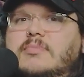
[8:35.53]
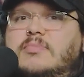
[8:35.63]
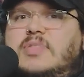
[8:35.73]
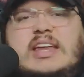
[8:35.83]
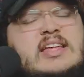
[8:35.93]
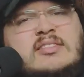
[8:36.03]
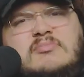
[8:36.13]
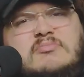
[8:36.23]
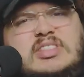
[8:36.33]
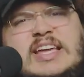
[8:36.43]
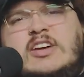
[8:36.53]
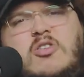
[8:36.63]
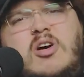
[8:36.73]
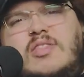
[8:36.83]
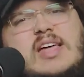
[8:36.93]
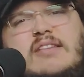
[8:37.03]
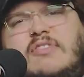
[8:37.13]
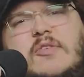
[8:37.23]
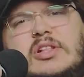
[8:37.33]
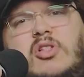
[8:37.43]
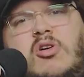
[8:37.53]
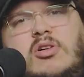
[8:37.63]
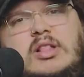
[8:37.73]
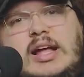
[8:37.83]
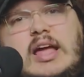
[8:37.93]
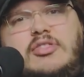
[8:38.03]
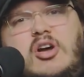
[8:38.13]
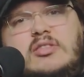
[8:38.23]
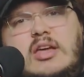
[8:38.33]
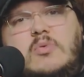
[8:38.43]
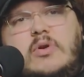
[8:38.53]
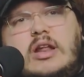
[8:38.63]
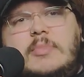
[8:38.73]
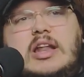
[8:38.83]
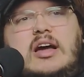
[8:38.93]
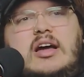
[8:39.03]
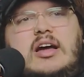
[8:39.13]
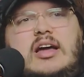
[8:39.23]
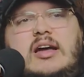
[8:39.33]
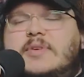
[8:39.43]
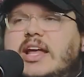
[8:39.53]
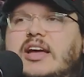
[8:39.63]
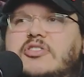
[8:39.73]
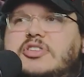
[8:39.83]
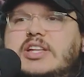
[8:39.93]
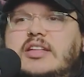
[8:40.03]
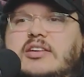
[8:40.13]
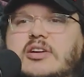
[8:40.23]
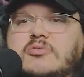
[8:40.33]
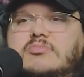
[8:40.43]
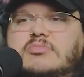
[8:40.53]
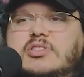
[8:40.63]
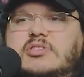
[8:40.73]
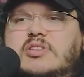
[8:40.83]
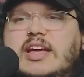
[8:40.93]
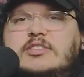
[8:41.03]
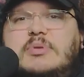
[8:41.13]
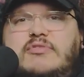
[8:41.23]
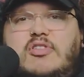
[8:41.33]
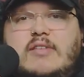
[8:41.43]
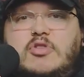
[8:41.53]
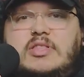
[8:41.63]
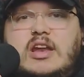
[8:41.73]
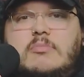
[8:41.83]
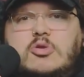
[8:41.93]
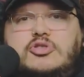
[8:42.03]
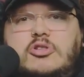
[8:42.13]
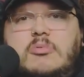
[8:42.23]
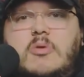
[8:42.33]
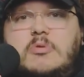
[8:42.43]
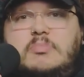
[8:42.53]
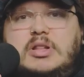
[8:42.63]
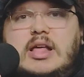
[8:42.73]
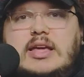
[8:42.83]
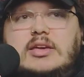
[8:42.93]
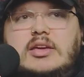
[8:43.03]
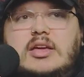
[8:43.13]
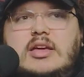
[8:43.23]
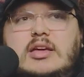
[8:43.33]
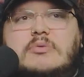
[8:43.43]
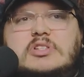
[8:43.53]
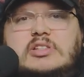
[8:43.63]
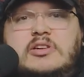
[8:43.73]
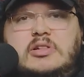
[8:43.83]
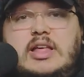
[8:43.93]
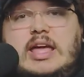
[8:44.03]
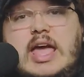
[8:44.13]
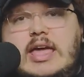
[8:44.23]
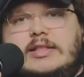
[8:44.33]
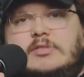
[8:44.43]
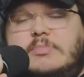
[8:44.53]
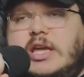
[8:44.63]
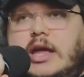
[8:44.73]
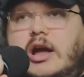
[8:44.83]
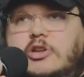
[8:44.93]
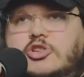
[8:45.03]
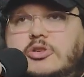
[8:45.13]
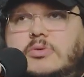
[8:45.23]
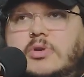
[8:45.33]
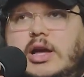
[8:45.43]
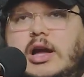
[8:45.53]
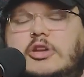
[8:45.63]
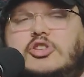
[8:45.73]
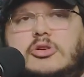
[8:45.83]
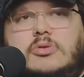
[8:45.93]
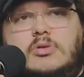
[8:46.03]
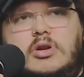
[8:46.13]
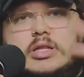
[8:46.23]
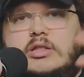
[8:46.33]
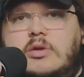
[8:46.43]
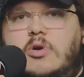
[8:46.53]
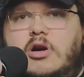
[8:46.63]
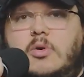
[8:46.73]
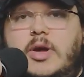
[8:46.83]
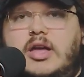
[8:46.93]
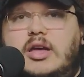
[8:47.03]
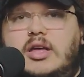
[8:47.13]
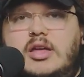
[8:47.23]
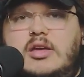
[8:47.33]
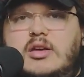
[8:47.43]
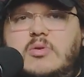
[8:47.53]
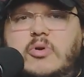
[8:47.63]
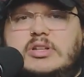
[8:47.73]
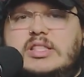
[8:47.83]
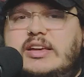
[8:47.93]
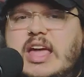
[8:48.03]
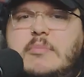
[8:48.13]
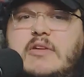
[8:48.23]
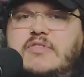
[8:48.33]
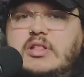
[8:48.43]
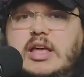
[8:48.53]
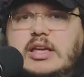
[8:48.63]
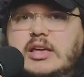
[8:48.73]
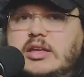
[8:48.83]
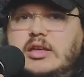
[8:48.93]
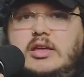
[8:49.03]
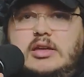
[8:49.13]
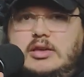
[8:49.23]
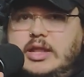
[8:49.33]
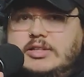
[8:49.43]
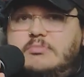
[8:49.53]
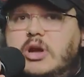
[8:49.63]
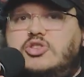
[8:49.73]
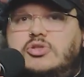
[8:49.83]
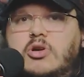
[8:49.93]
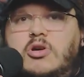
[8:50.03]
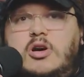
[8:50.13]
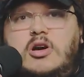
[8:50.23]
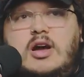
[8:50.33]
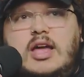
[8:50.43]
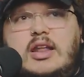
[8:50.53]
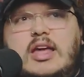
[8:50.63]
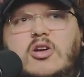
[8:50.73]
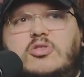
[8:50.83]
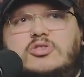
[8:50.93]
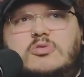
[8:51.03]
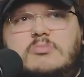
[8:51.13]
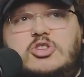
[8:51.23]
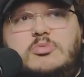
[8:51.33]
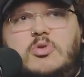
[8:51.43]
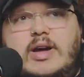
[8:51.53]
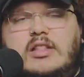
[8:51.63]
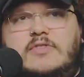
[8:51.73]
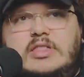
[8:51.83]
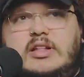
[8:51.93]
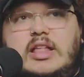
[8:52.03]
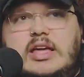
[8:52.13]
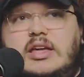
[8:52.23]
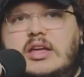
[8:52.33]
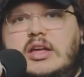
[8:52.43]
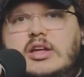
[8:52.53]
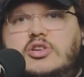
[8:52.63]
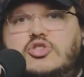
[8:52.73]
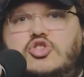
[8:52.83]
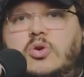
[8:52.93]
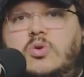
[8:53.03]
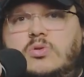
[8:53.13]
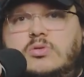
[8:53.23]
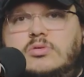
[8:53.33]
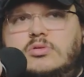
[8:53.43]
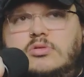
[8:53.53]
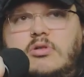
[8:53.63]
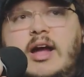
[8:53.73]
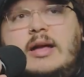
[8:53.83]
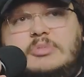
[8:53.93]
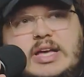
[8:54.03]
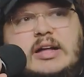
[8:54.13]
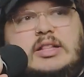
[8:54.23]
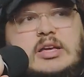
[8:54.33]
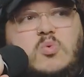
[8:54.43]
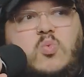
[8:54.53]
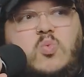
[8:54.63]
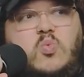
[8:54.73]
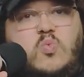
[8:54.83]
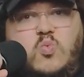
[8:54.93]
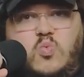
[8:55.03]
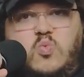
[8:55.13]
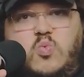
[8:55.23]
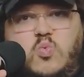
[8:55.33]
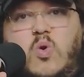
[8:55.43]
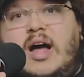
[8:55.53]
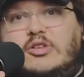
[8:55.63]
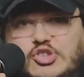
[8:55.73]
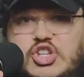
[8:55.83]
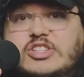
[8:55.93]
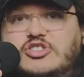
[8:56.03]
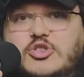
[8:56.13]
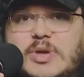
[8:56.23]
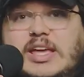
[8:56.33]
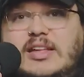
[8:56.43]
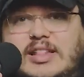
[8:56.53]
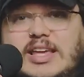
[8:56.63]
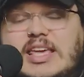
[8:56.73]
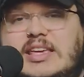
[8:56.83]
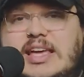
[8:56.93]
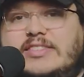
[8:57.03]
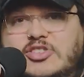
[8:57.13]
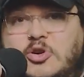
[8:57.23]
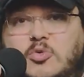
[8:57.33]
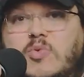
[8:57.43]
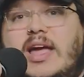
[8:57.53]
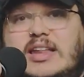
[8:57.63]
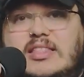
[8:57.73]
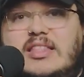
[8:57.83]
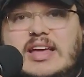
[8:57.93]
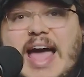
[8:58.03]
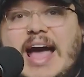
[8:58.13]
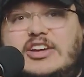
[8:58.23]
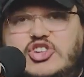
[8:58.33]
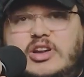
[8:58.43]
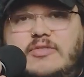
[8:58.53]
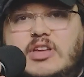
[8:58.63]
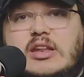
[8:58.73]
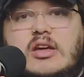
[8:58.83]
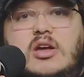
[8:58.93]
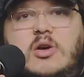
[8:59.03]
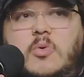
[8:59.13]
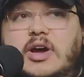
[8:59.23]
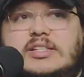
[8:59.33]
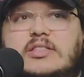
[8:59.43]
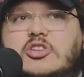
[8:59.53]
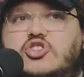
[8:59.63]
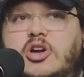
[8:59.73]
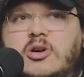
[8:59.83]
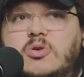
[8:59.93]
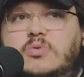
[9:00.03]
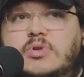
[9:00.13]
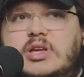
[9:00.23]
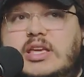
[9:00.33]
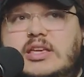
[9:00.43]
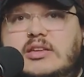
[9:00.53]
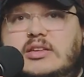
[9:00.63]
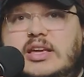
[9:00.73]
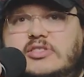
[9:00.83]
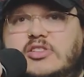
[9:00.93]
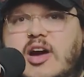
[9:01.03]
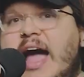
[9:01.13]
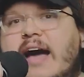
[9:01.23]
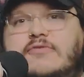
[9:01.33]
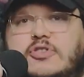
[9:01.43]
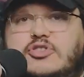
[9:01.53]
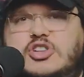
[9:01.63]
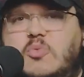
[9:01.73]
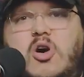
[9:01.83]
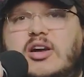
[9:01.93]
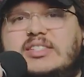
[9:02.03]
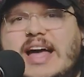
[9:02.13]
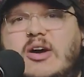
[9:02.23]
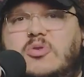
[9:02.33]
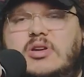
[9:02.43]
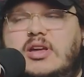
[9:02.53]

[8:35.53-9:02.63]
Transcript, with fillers: they didn't linger on that very long like I thought they would. I mean, I, I mean, I understand they don't. You can't spend forever in that emotional moment, but like it was literally like, "Hey, it's me. I got you. I got you," and then they walk away. Whereas in the game, I feel like it is much longer and and also much more relevant that like Joel grabs Ellie while she's doing it. Like he gets her right in the action of it. Whereas in the show, he gets her after she walks out,